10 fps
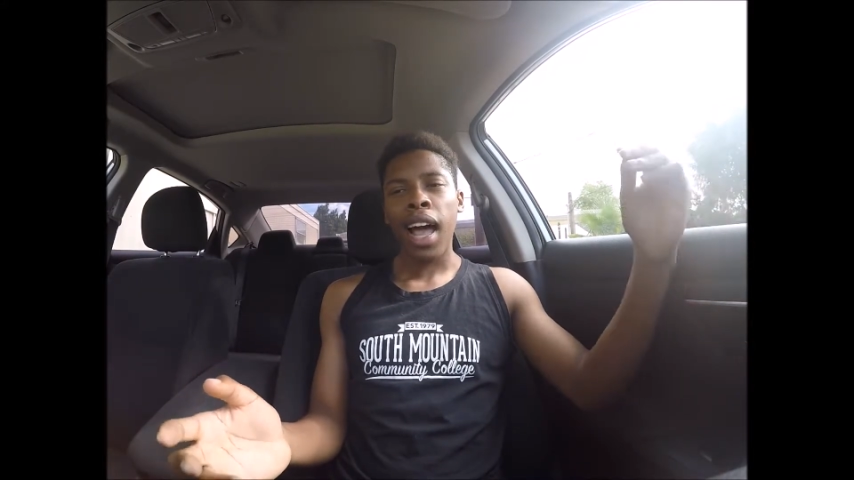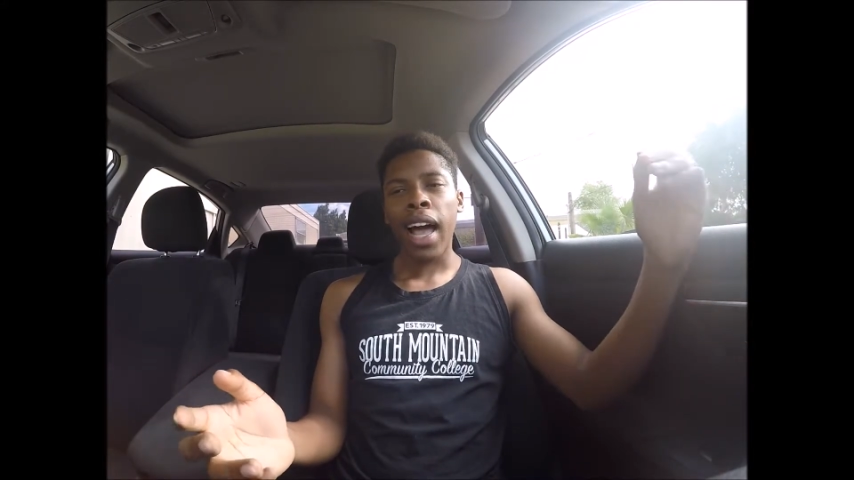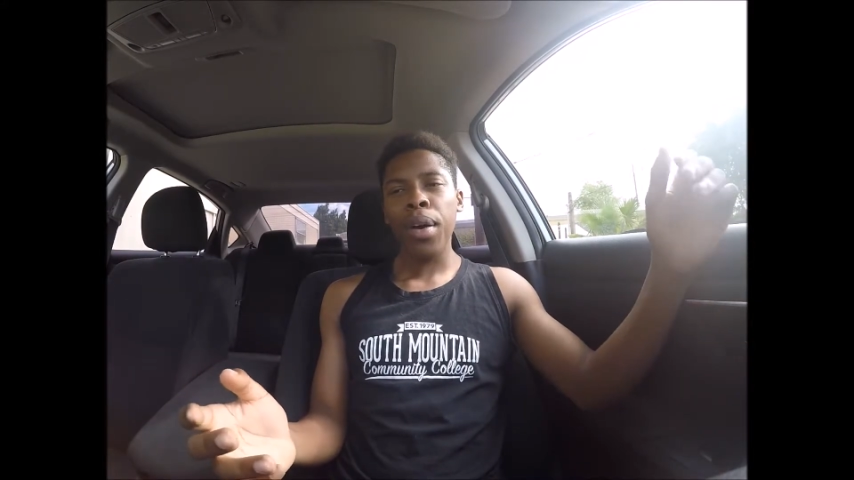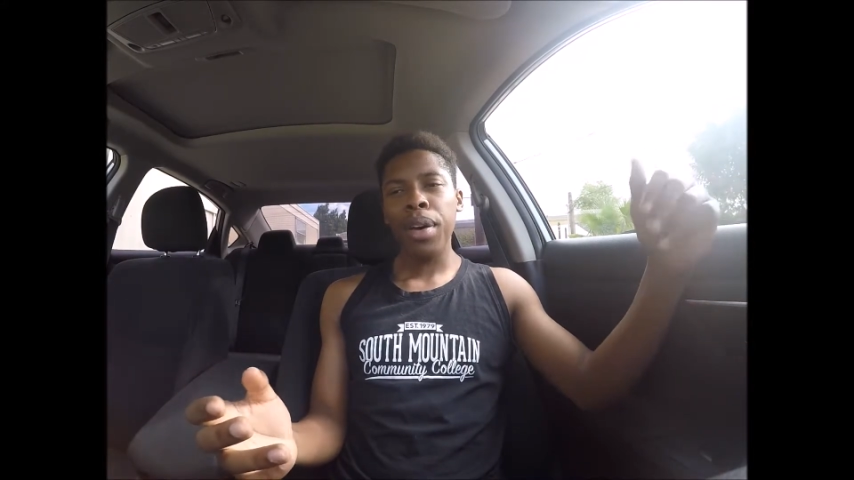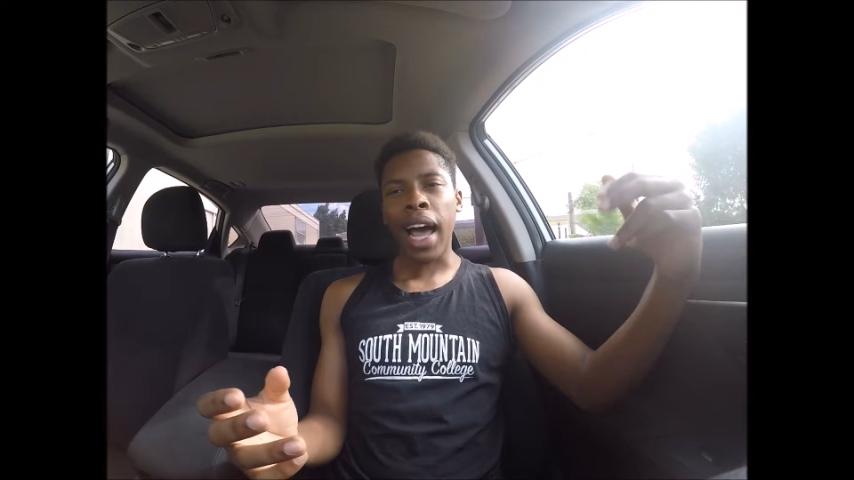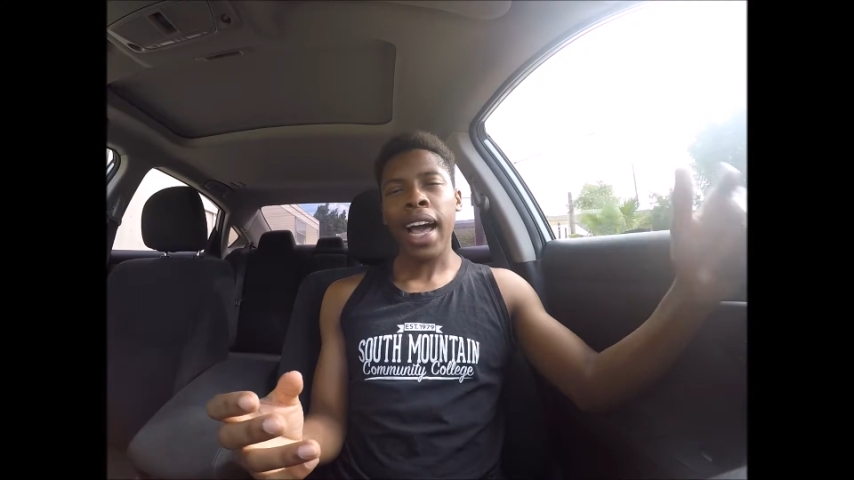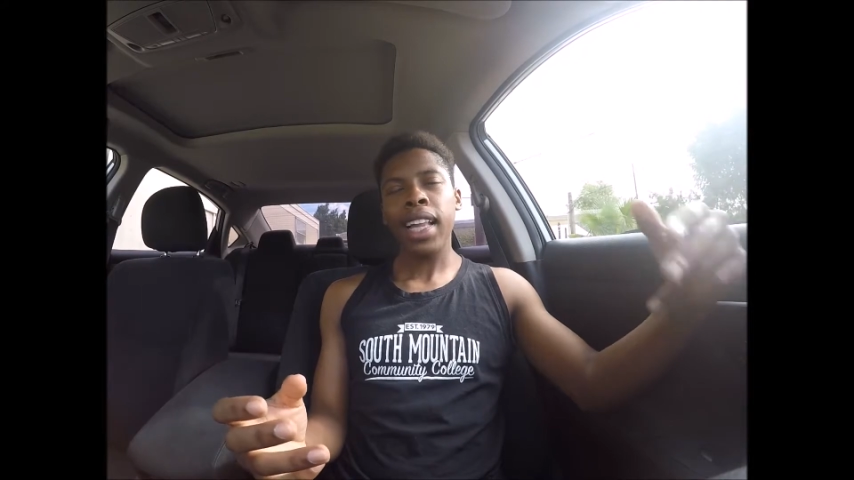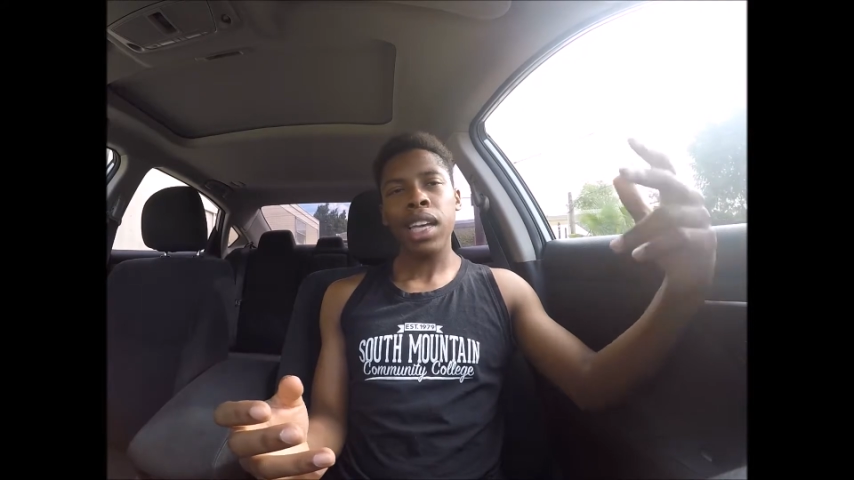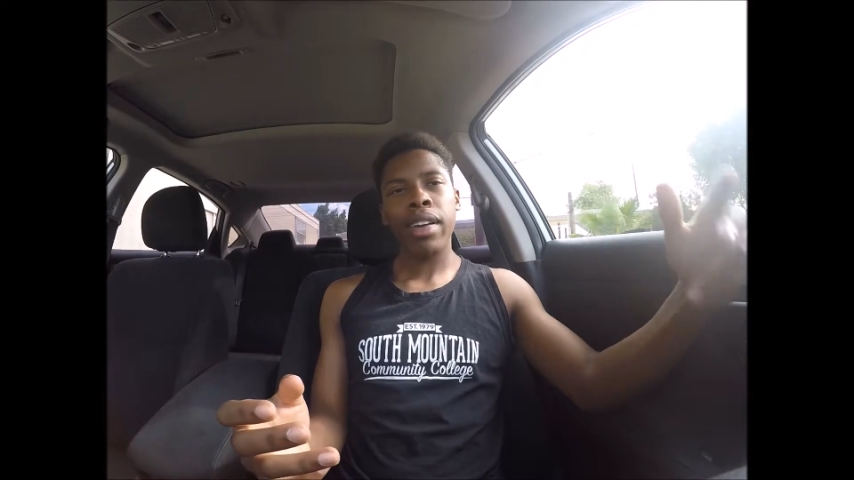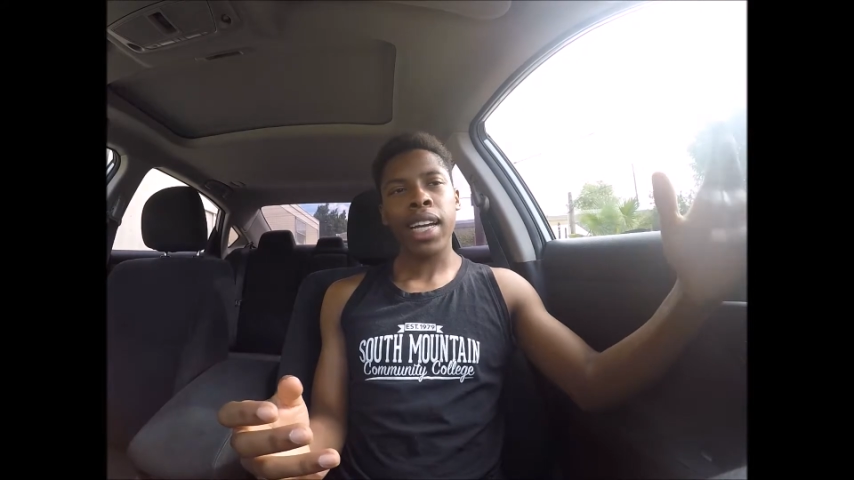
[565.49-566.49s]
I would
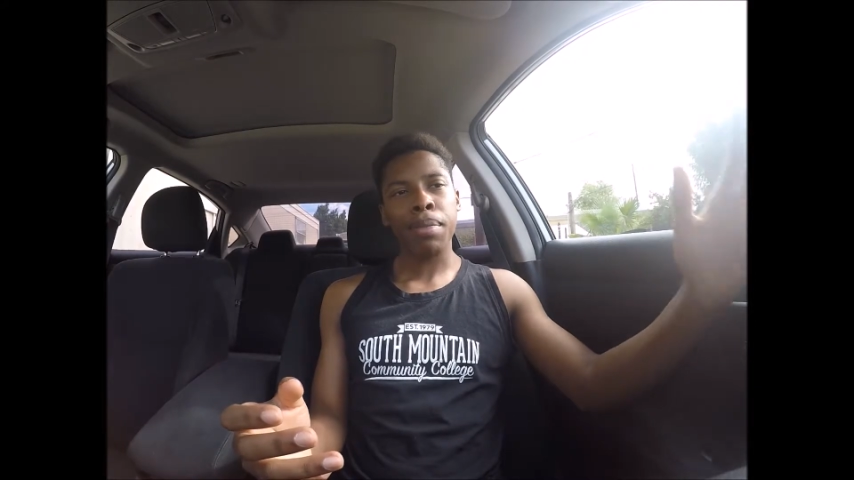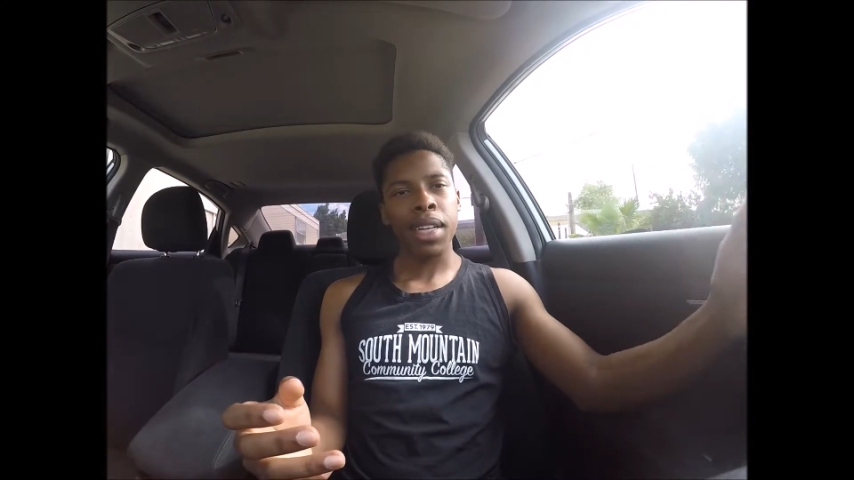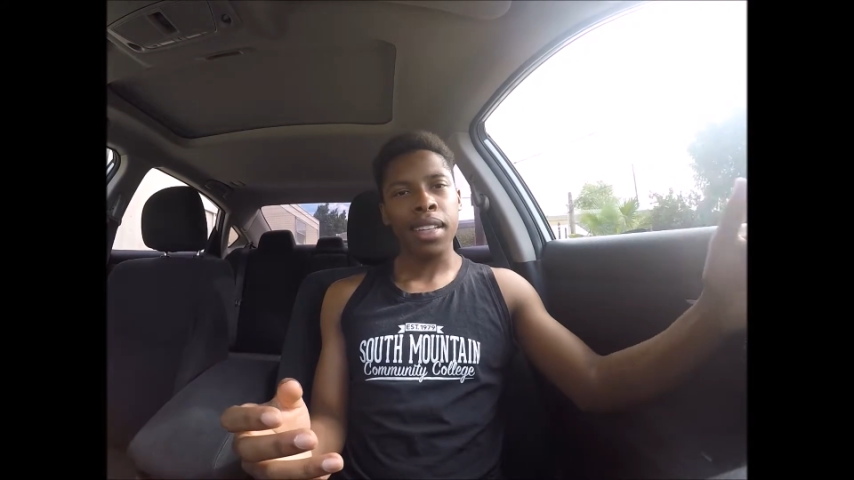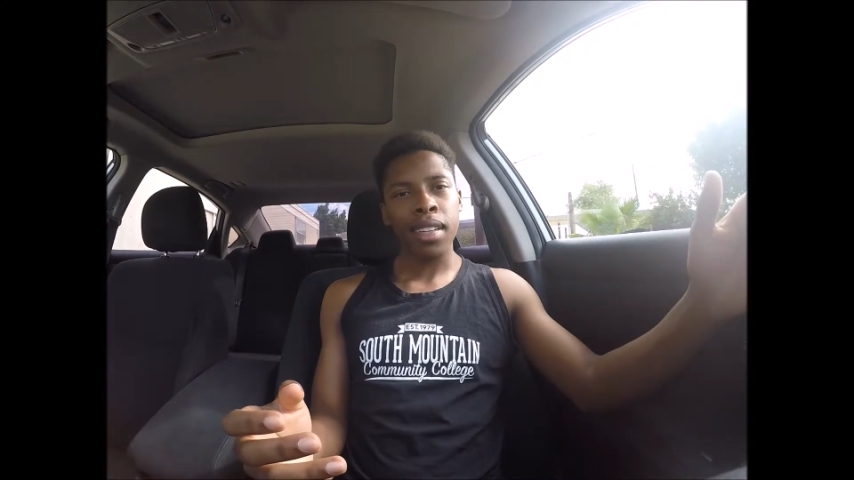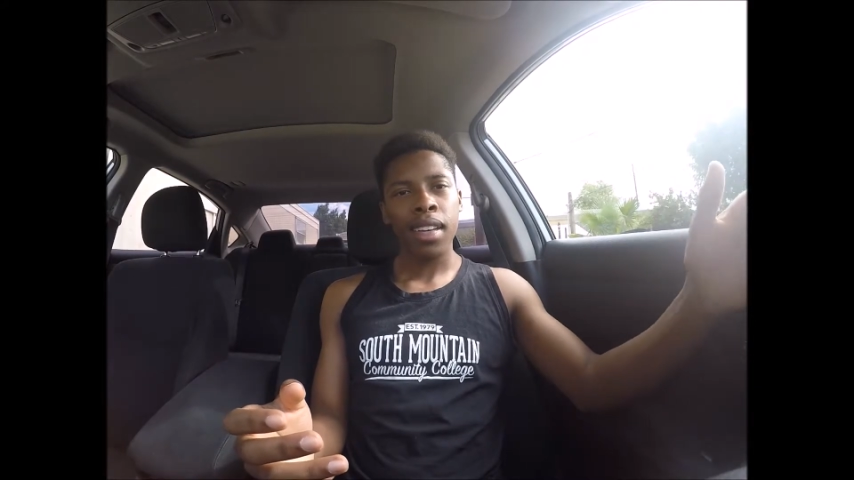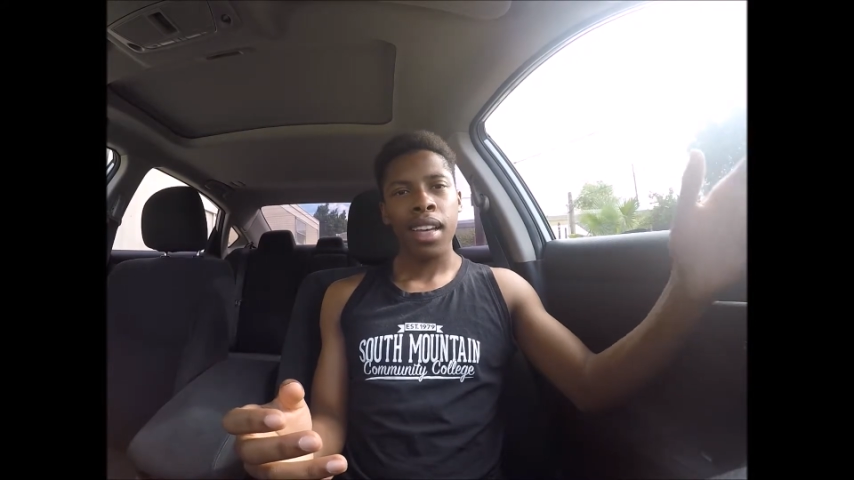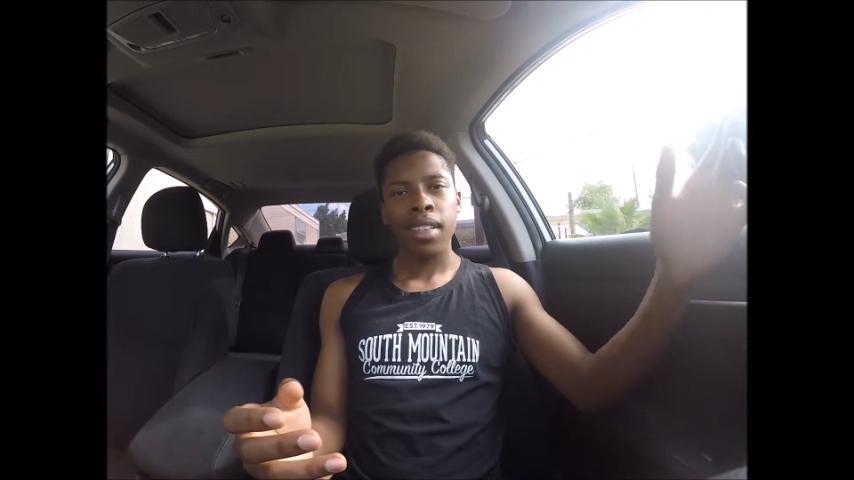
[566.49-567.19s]
highly recommend